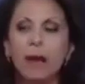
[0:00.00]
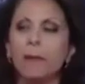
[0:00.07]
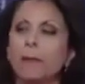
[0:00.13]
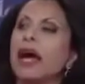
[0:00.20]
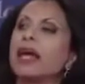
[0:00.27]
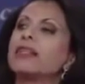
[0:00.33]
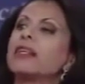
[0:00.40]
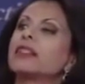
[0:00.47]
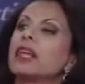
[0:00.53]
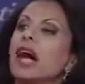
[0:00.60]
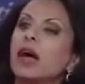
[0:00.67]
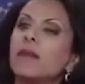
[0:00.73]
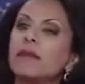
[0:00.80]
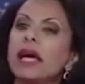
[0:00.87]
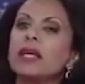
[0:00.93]
By the
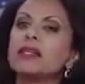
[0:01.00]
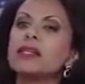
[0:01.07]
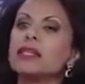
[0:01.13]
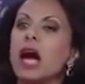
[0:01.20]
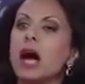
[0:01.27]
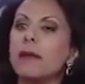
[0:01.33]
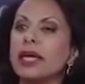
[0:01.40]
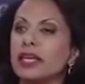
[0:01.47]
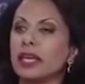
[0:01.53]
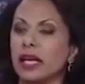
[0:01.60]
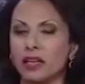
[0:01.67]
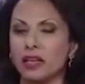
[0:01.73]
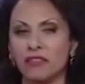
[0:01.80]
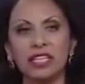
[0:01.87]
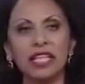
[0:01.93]
time the Islamic
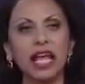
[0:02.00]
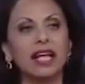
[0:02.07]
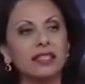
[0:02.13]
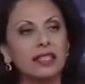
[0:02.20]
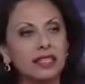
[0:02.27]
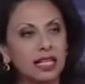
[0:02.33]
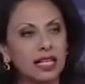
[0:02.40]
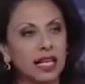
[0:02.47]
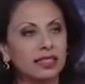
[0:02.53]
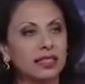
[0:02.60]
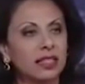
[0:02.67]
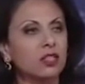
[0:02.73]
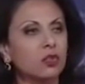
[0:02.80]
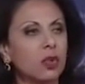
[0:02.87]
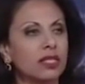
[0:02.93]
Caliphate ended in
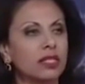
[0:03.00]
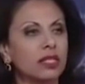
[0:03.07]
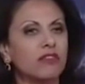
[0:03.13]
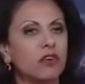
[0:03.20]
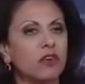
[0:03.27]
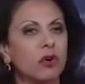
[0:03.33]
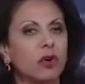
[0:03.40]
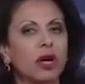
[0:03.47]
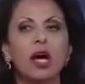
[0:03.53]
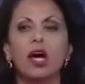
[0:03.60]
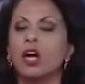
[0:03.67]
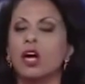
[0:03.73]
1924,